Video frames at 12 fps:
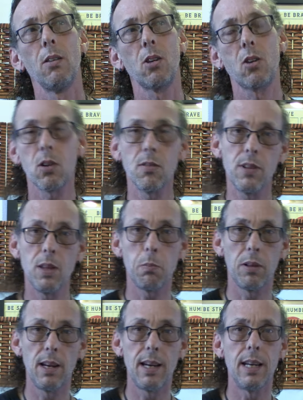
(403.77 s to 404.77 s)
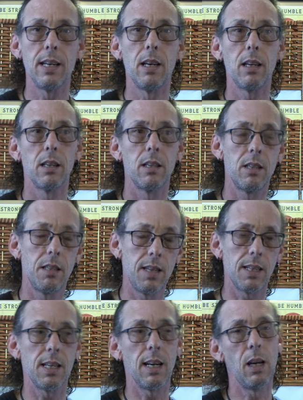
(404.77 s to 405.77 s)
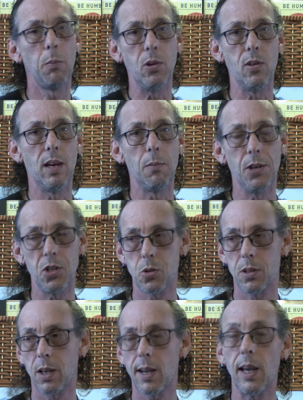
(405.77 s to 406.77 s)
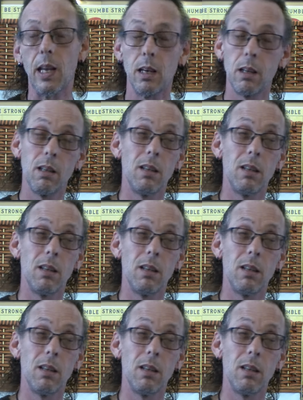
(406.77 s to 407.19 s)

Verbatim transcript: the curve in the blade doesn't help you that much with the cut.